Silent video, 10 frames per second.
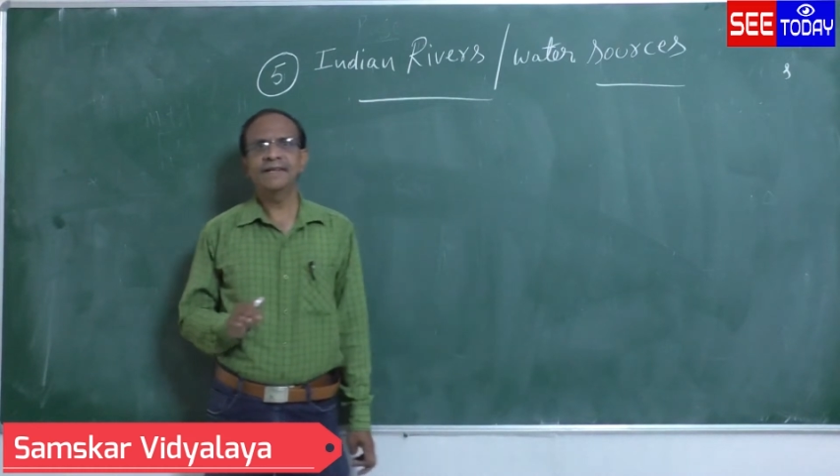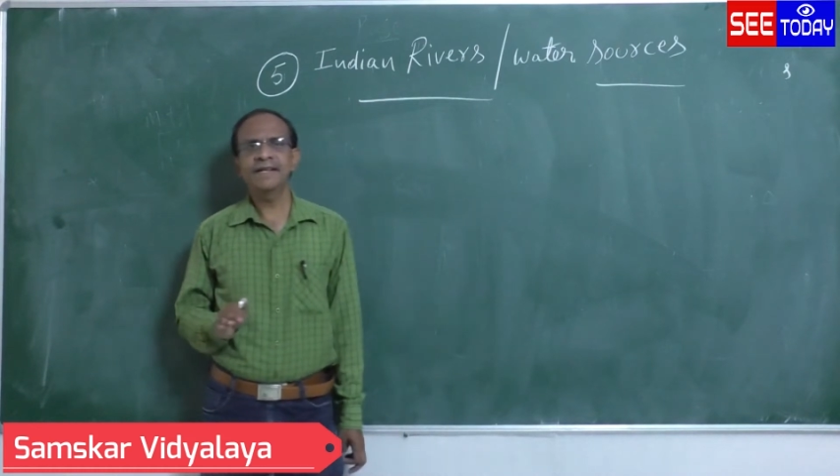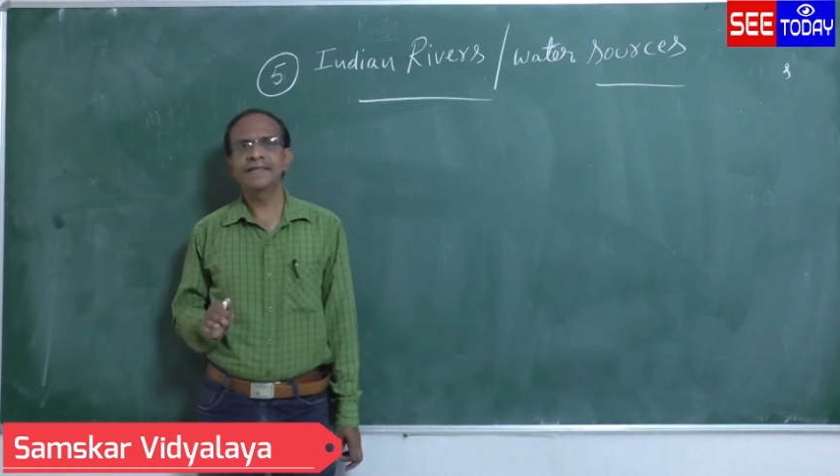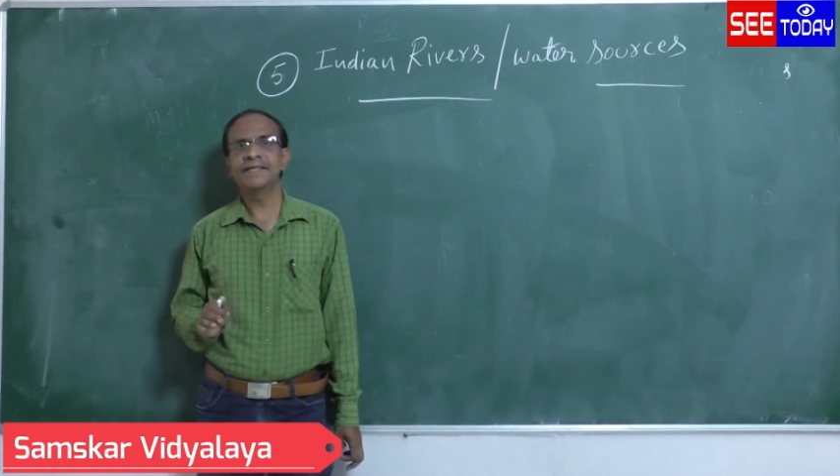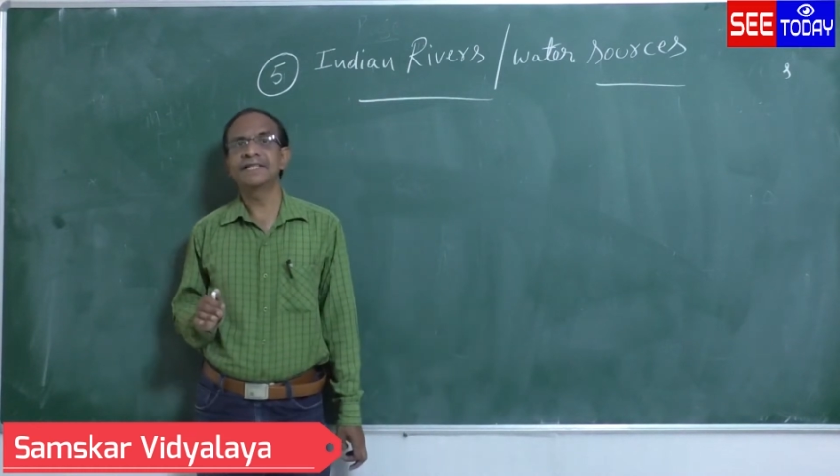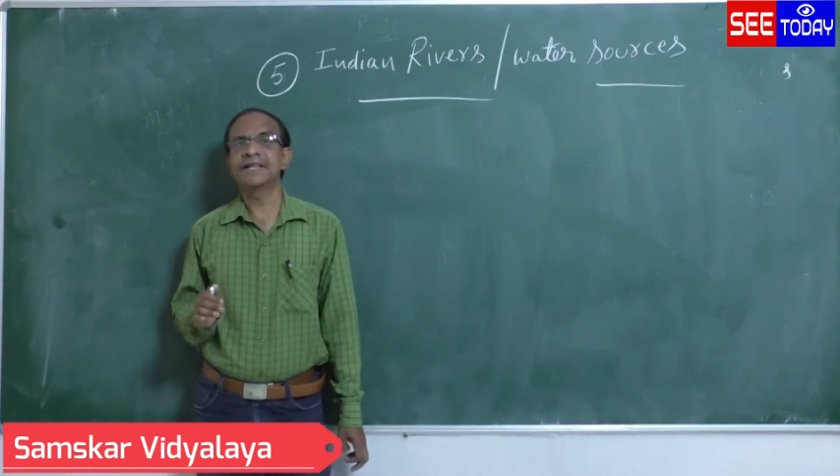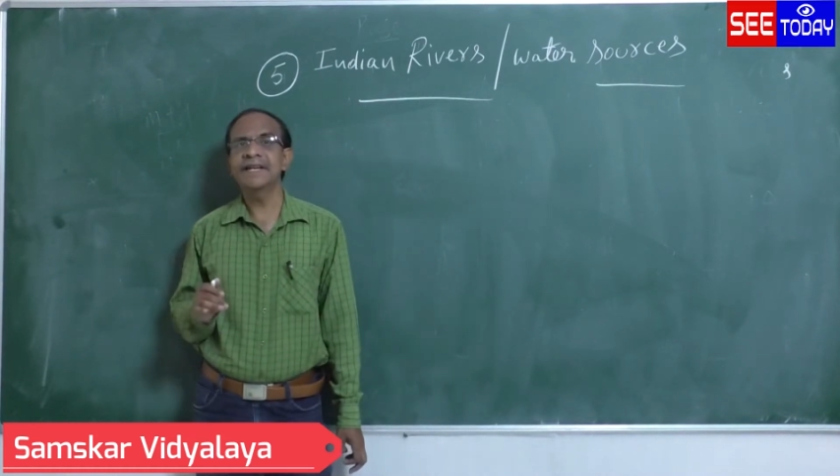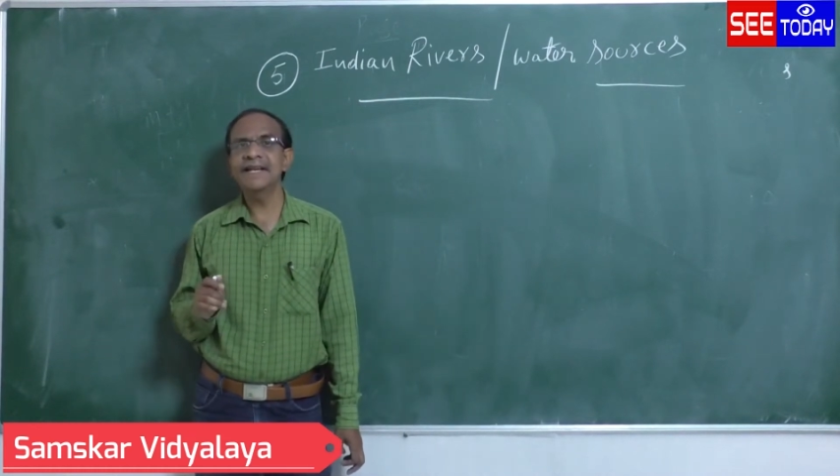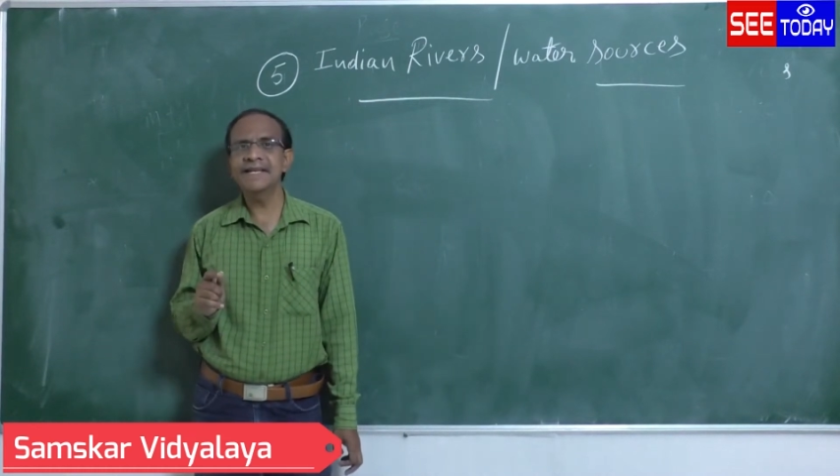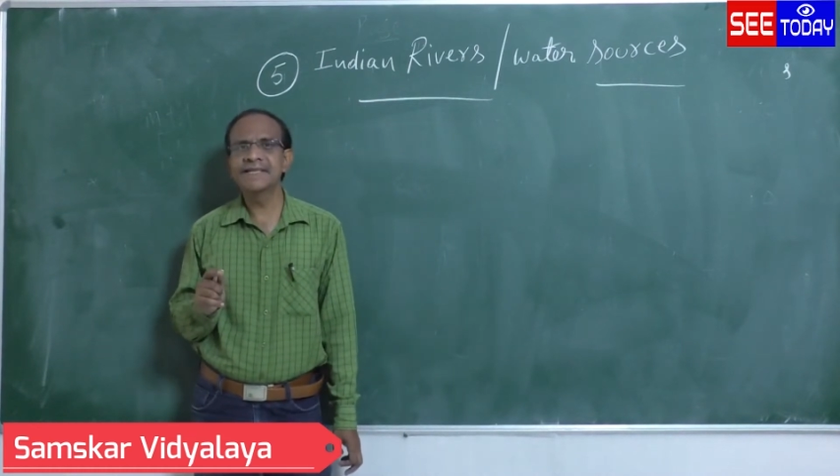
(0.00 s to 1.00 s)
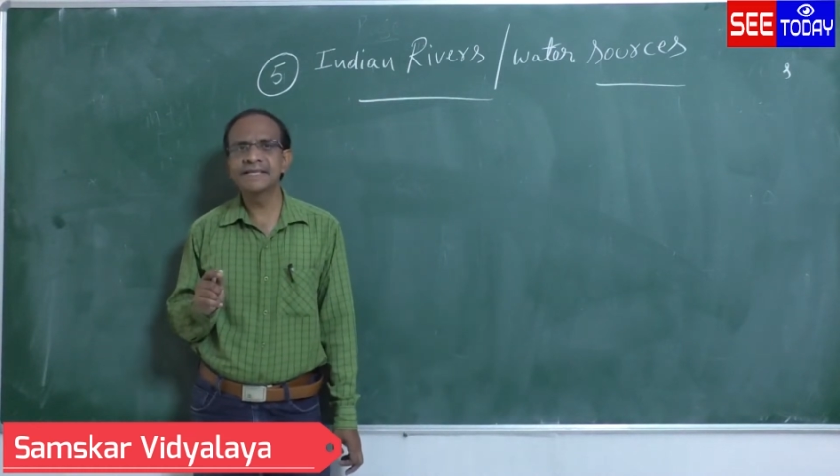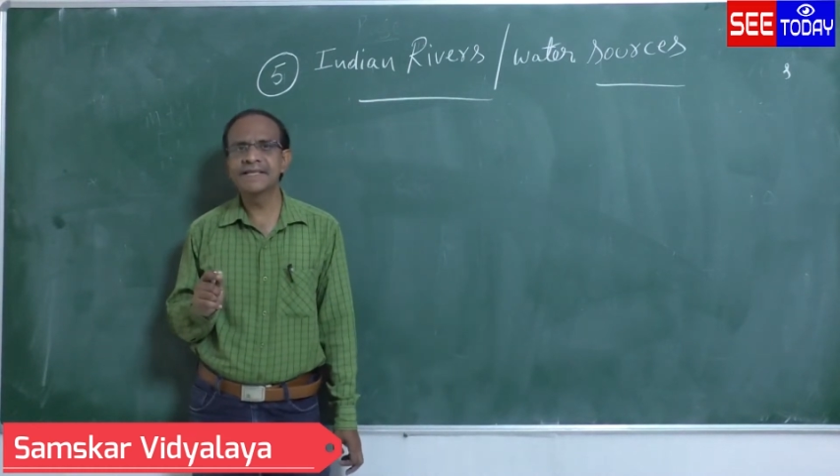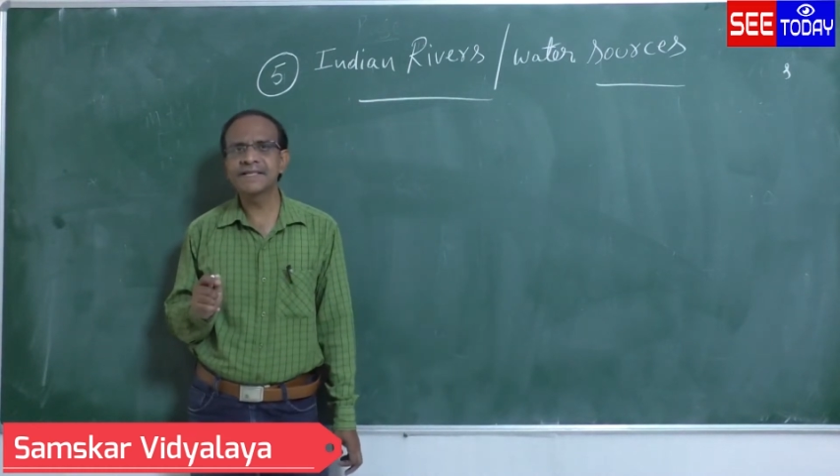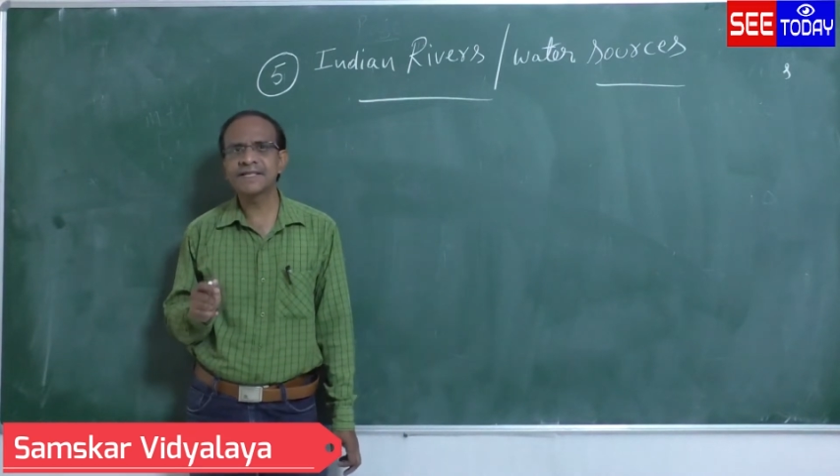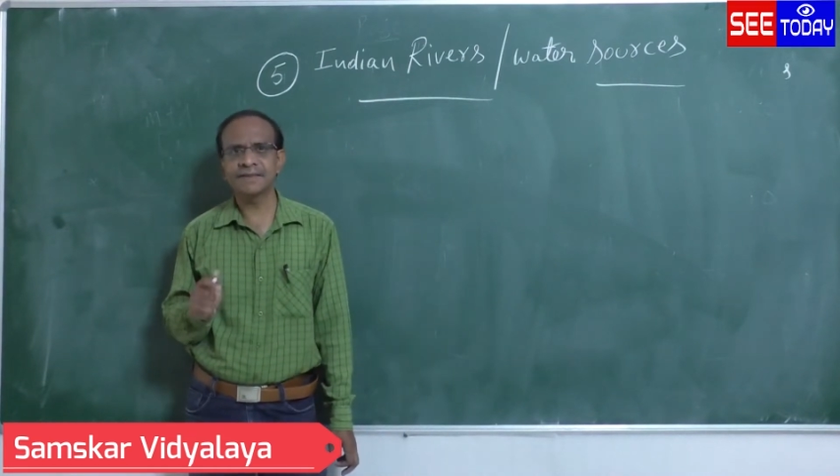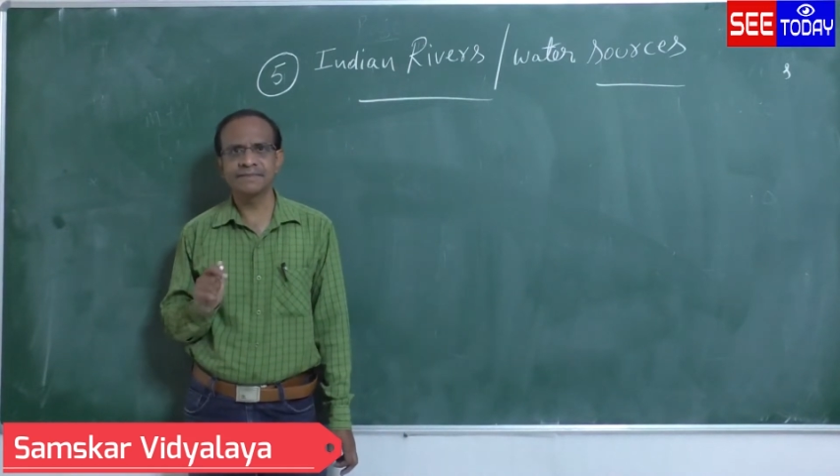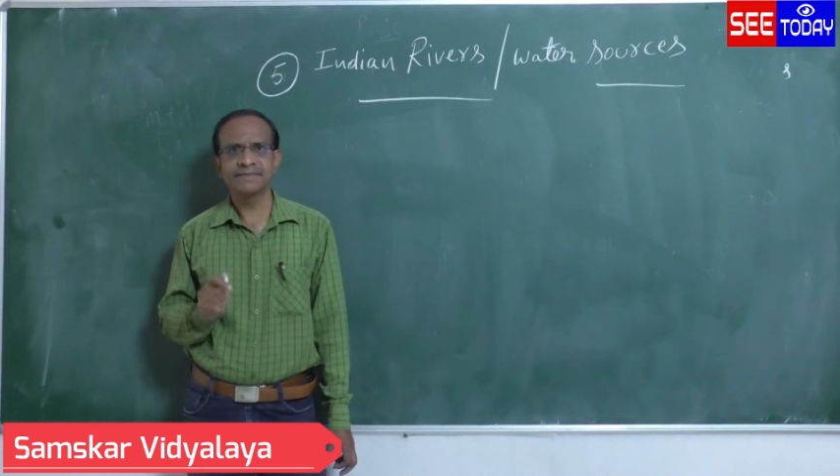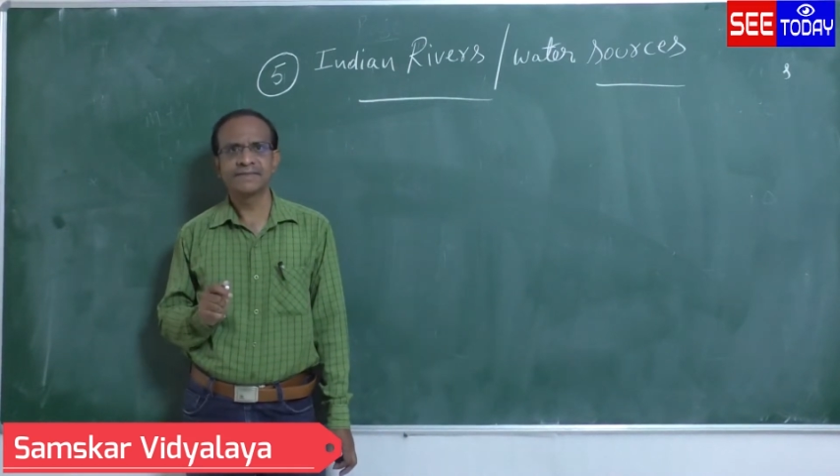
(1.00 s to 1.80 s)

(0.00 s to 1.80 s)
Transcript: well as the drainage system